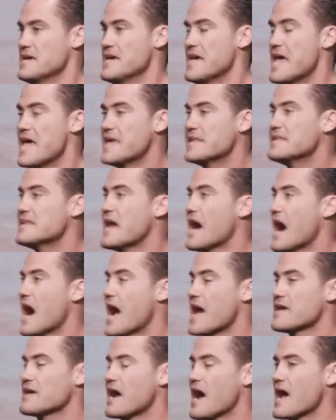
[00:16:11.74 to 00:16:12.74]
And
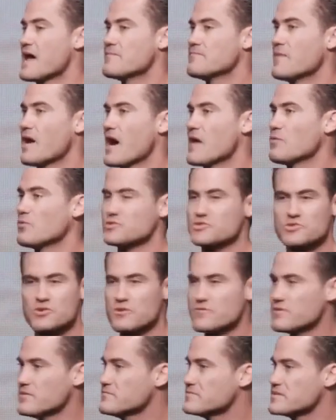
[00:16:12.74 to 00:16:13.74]
I, I, I will
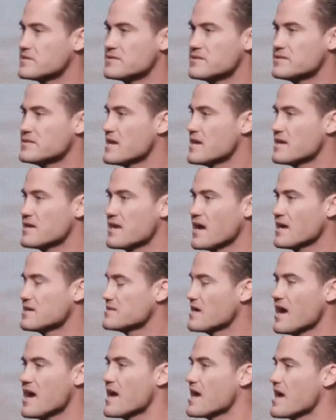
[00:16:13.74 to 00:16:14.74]
serve him to the day I
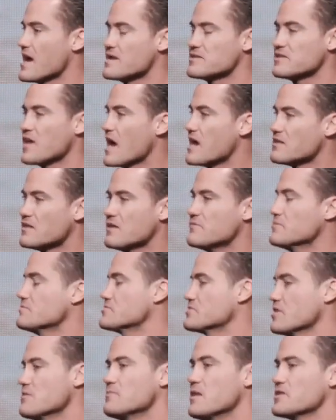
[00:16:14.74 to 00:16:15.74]
die. I, I love him
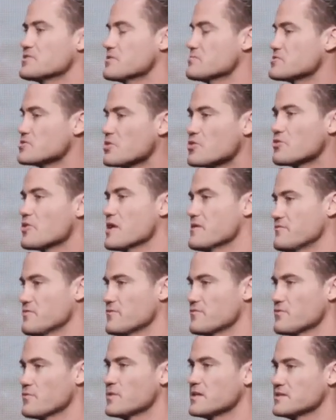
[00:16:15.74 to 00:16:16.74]
so much. I'm so grateful
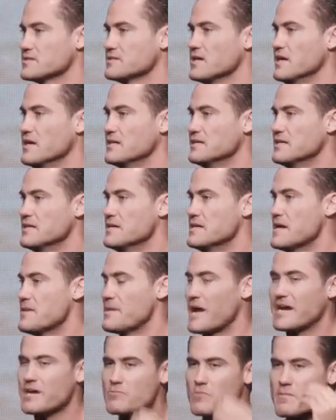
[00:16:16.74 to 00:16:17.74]
for what he's done.
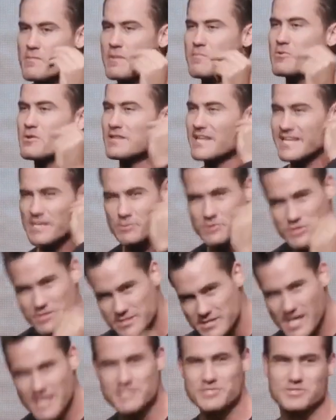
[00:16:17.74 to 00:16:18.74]
I can remember it like it was
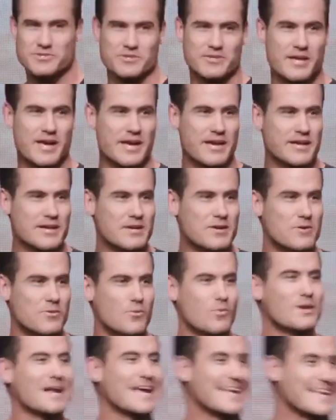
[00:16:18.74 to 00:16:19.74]
yesterday when I